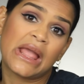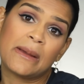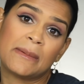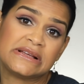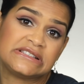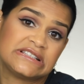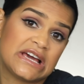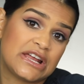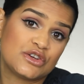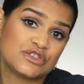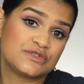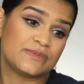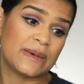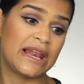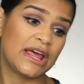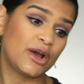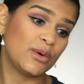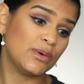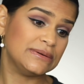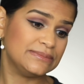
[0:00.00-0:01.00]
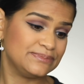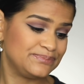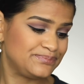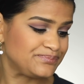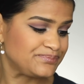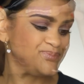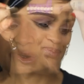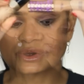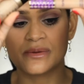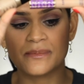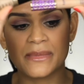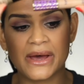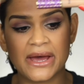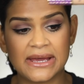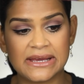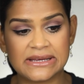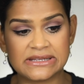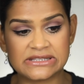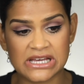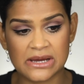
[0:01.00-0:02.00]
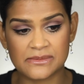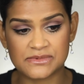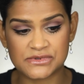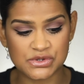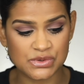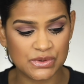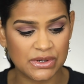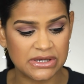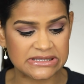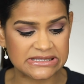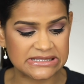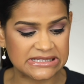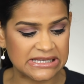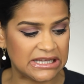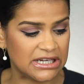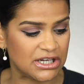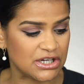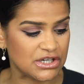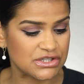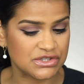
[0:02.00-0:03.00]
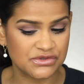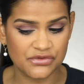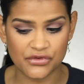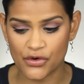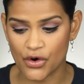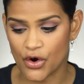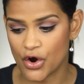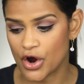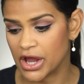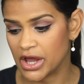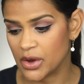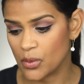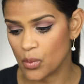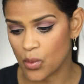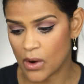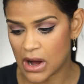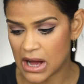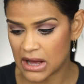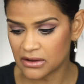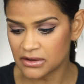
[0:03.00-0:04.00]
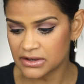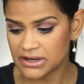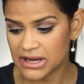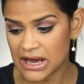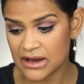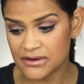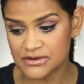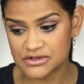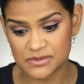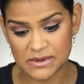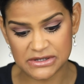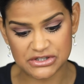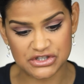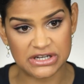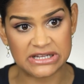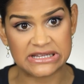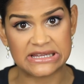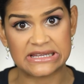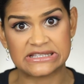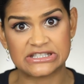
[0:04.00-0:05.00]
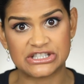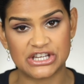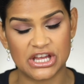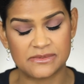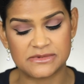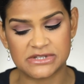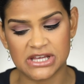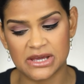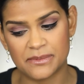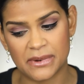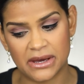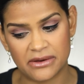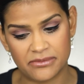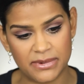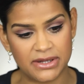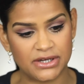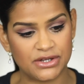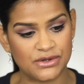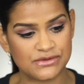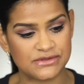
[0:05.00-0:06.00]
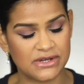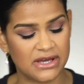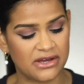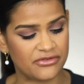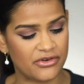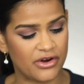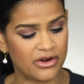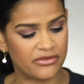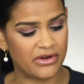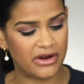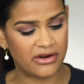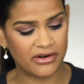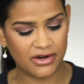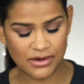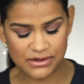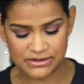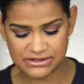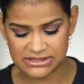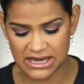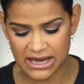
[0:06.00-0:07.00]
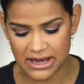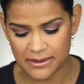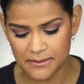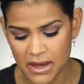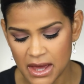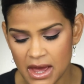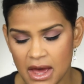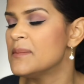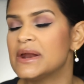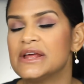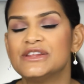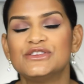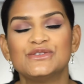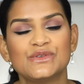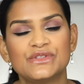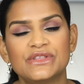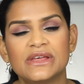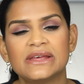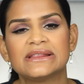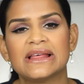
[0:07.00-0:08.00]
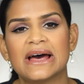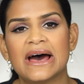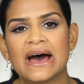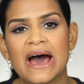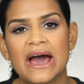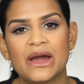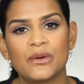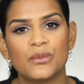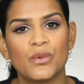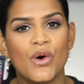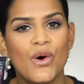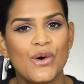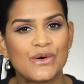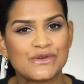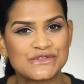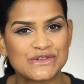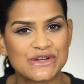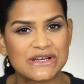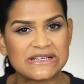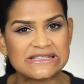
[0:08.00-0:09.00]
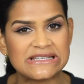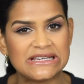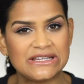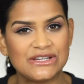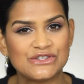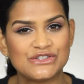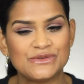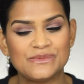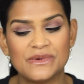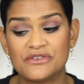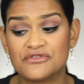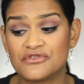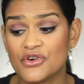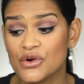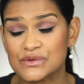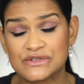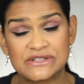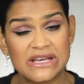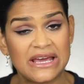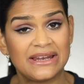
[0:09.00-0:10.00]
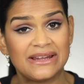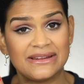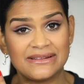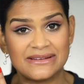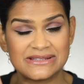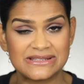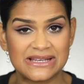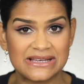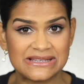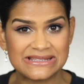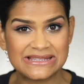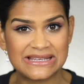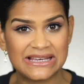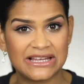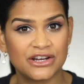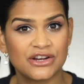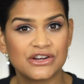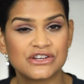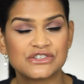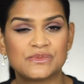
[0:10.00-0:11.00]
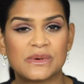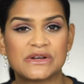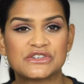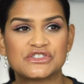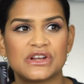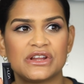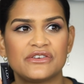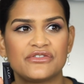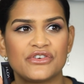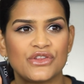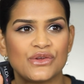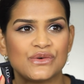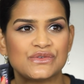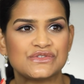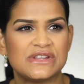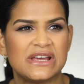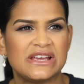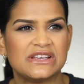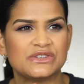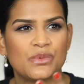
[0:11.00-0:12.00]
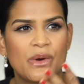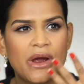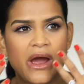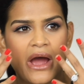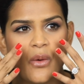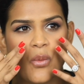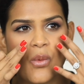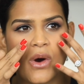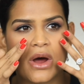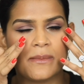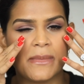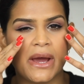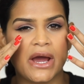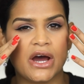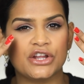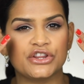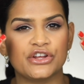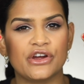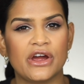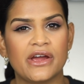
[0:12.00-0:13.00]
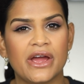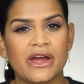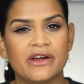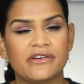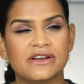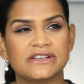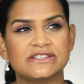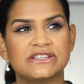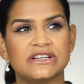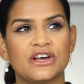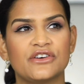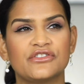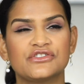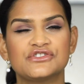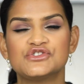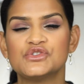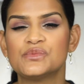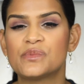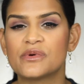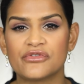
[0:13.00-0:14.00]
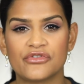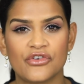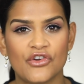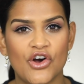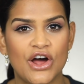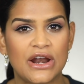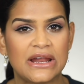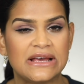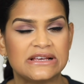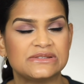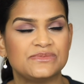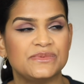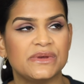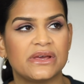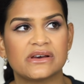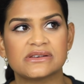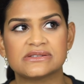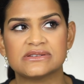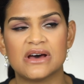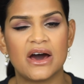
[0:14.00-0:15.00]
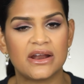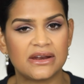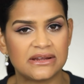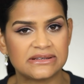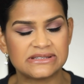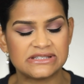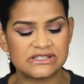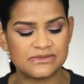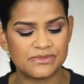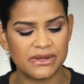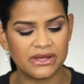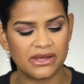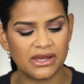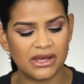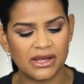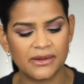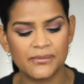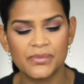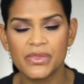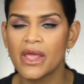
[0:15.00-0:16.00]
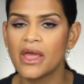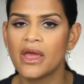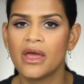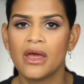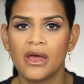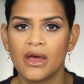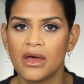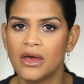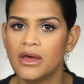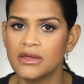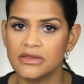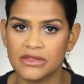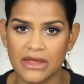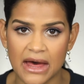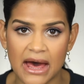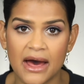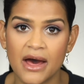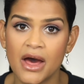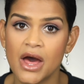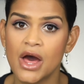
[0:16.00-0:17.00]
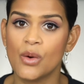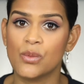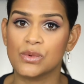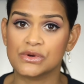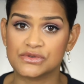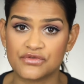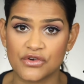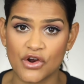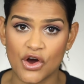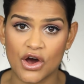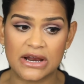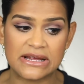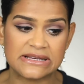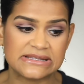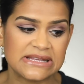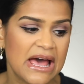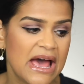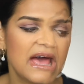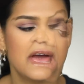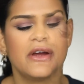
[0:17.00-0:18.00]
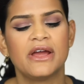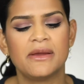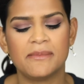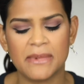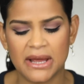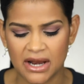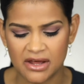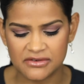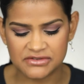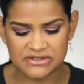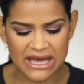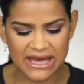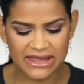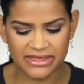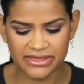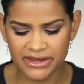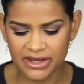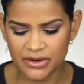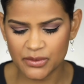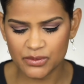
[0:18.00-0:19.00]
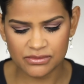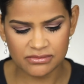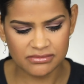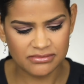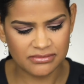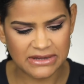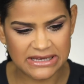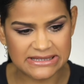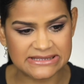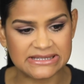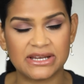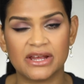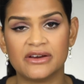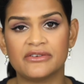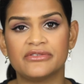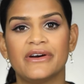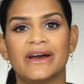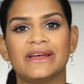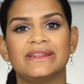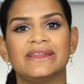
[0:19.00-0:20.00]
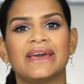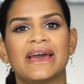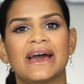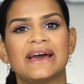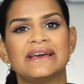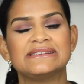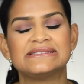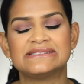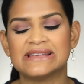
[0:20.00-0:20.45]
my channel's bilingual. These were my top 2 concealers for a while now, especially the Shape Tape. I've been using it for a very long time. But I do think that I will also continue to be rotating this concealer, especially for those days where I want my under eye area to look super flawless, because honestly speaking, that was flawless. But alright, my loves, I think that's enough. I think I